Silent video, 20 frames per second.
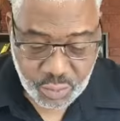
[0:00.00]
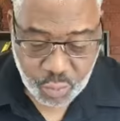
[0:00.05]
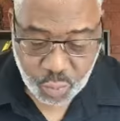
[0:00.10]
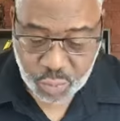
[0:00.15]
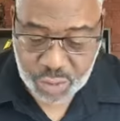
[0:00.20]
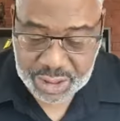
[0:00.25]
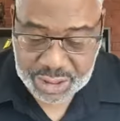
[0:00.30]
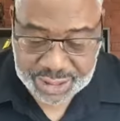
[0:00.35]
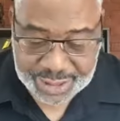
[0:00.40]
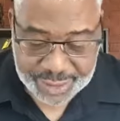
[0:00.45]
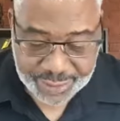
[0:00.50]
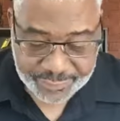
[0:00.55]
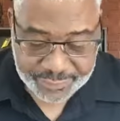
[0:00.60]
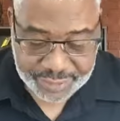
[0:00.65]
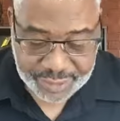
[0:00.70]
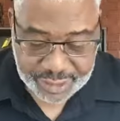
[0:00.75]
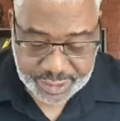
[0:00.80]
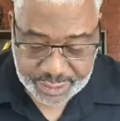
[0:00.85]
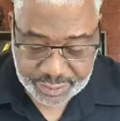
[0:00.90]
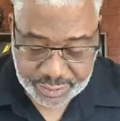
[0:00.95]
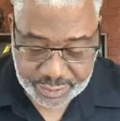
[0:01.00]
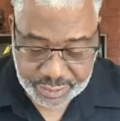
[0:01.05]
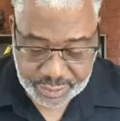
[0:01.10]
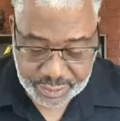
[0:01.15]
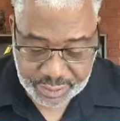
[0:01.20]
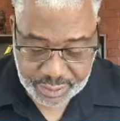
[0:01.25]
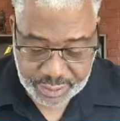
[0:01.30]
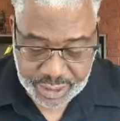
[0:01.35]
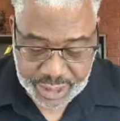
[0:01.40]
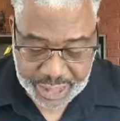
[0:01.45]
We love you
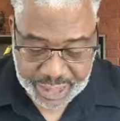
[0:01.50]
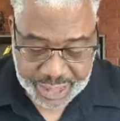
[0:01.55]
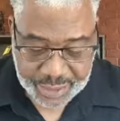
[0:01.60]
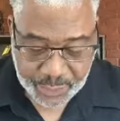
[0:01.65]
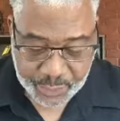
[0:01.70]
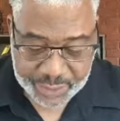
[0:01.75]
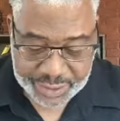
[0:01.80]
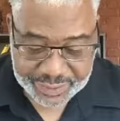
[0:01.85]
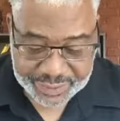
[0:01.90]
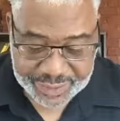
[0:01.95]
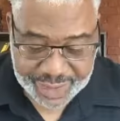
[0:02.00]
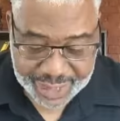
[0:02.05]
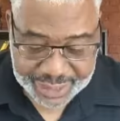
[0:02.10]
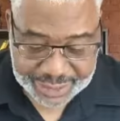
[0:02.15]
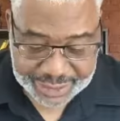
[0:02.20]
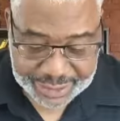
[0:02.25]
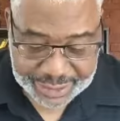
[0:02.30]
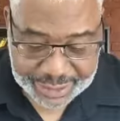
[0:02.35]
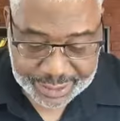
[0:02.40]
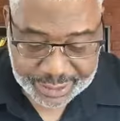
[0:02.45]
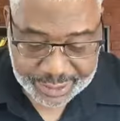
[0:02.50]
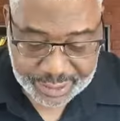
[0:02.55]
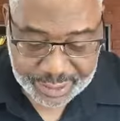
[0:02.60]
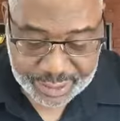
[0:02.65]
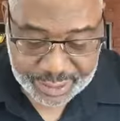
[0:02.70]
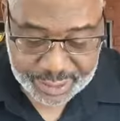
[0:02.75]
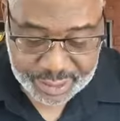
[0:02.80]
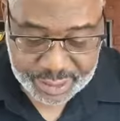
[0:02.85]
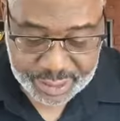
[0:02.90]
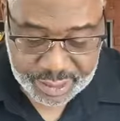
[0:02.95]
and we thank you.
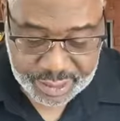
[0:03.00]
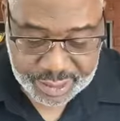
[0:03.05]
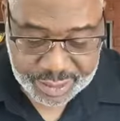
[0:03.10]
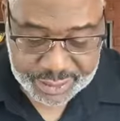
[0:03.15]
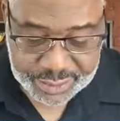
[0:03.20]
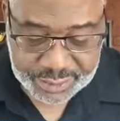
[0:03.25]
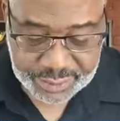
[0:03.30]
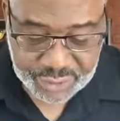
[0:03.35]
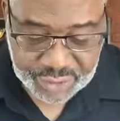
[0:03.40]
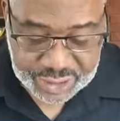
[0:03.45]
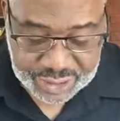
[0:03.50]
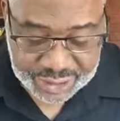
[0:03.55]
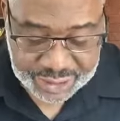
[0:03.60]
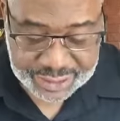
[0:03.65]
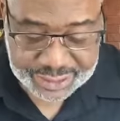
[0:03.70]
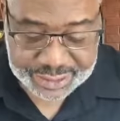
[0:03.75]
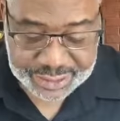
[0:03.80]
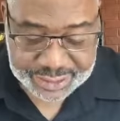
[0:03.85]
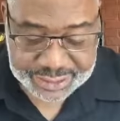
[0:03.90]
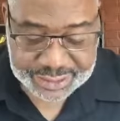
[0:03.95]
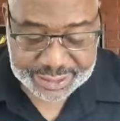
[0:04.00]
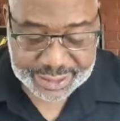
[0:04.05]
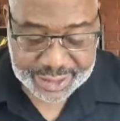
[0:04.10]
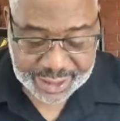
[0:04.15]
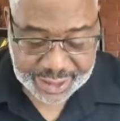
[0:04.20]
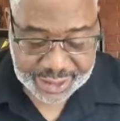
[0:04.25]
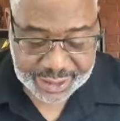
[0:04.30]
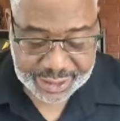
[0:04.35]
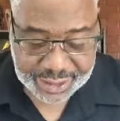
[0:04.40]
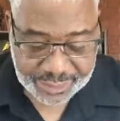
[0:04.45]
In Jesus'
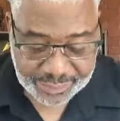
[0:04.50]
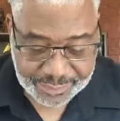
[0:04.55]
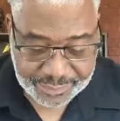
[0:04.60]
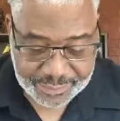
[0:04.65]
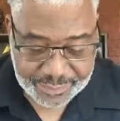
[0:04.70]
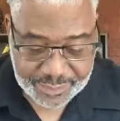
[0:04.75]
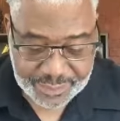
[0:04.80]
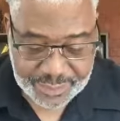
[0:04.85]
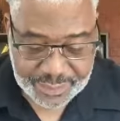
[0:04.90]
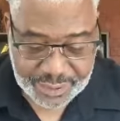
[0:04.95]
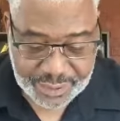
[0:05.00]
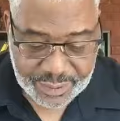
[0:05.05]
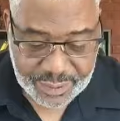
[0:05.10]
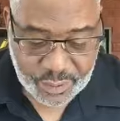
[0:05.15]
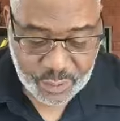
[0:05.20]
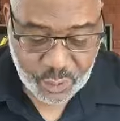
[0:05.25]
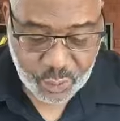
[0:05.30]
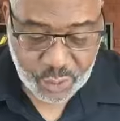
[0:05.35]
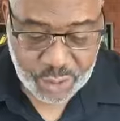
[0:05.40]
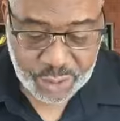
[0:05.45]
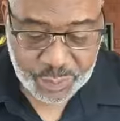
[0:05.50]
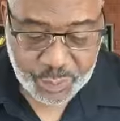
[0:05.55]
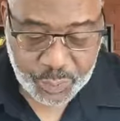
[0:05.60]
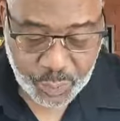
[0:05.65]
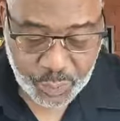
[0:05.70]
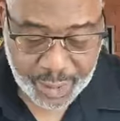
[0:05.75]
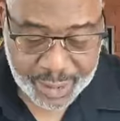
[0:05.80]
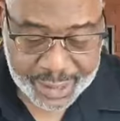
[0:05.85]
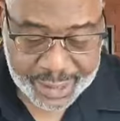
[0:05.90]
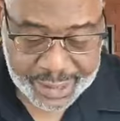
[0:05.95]
name we
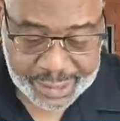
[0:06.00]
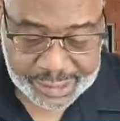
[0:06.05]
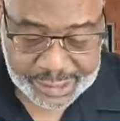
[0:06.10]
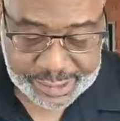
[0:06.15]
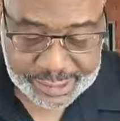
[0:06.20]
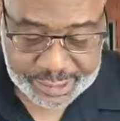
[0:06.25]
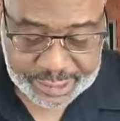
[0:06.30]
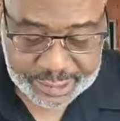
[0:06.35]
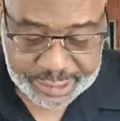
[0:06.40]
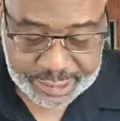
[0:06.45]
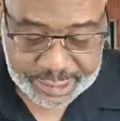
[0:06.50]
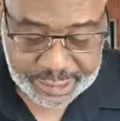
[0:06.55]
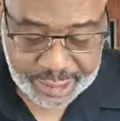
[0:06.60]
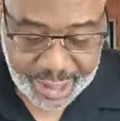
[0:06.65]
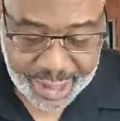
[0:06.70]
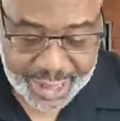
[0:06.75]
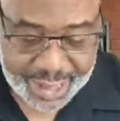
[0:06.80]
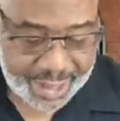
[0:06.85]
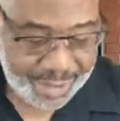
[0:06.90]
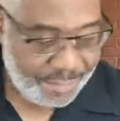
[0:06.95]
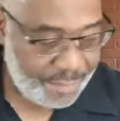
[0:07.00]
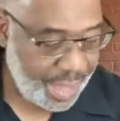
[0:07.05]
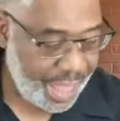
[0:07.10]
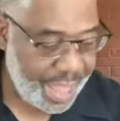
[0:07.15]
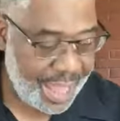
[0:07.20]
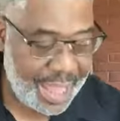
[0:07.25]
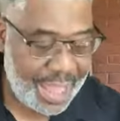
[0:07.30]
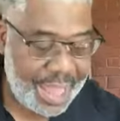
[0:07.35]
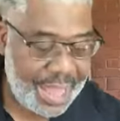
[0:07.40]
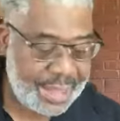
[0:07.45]
pray.
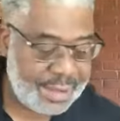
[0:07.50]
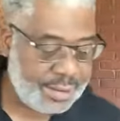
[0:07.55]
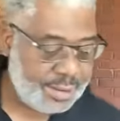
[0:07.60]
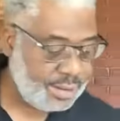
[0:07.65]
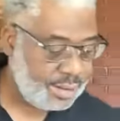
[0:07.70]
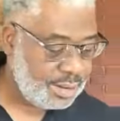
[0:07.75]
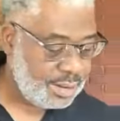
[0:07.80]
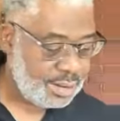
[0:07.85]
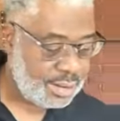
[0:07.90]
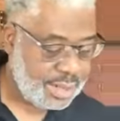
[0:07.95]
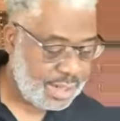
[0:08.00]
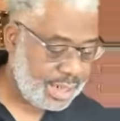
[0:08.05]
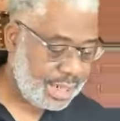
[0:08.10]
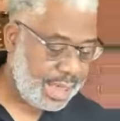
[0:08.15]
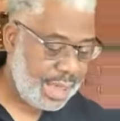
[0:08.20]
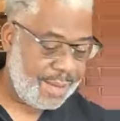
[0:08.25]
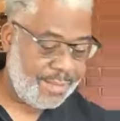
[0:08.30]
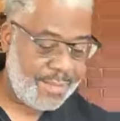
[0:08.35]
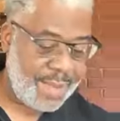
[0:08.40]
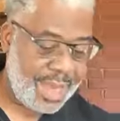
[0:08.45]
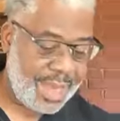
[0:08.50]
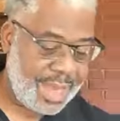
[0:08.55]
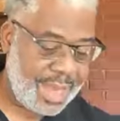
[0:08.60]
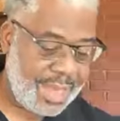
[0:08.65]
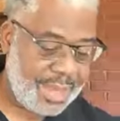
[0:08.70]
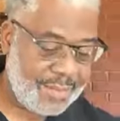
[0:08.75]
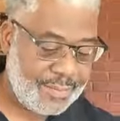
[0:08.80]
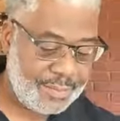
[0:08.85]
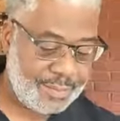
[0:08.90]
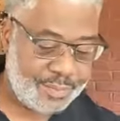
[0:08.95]
Amen and amen.